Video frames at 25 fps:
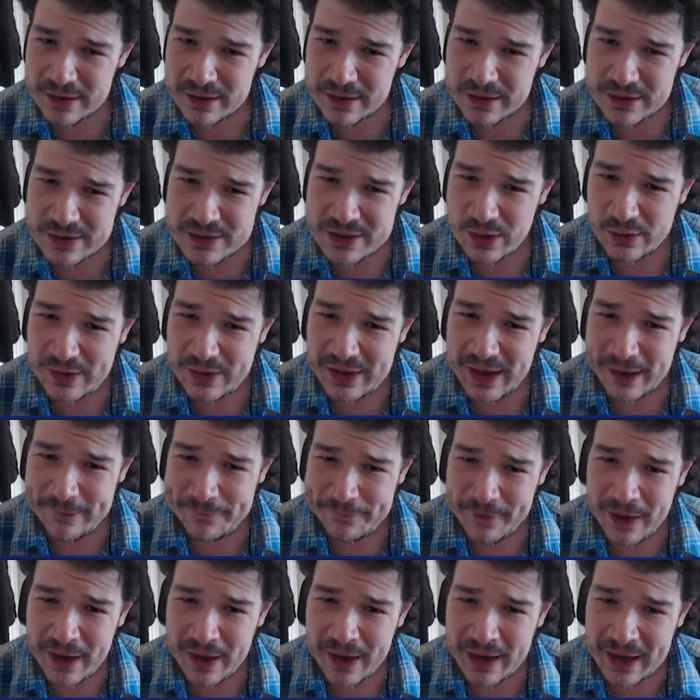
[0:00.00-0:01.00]
So
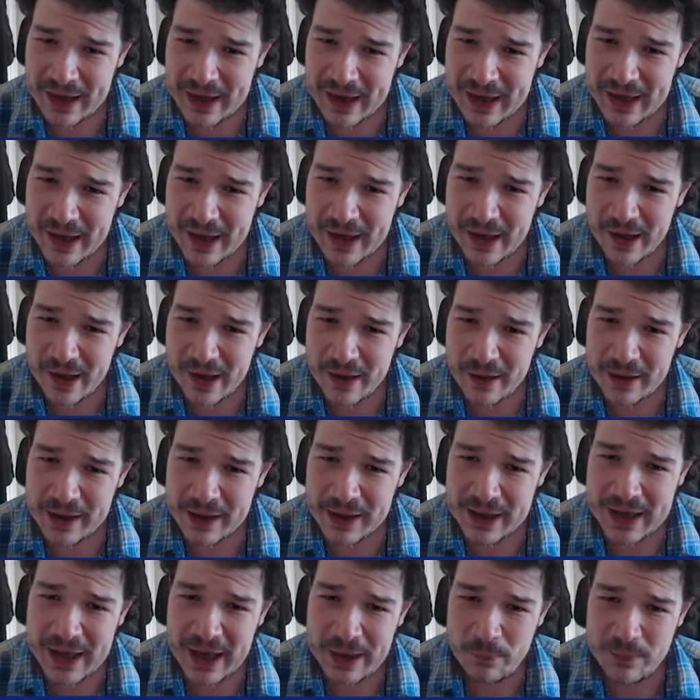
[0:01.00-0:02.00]
definitely, I'm going to
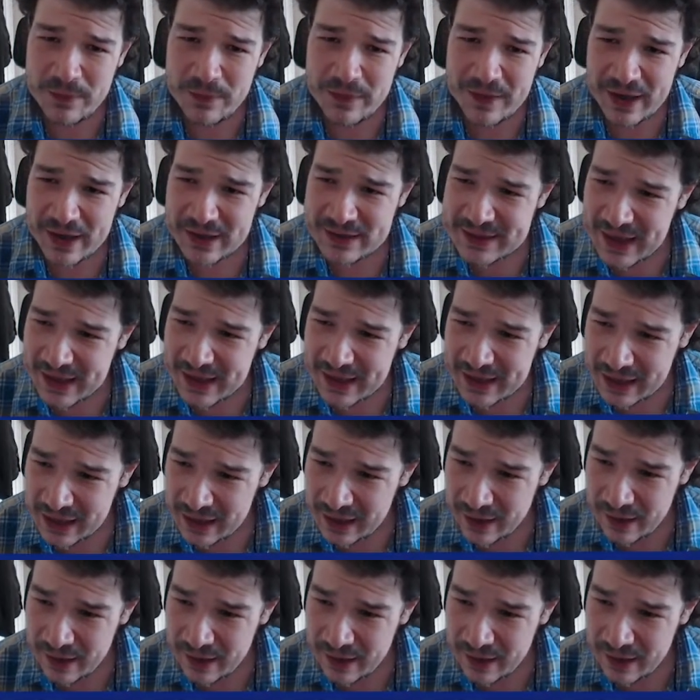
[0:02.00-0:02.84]
keep with the attacking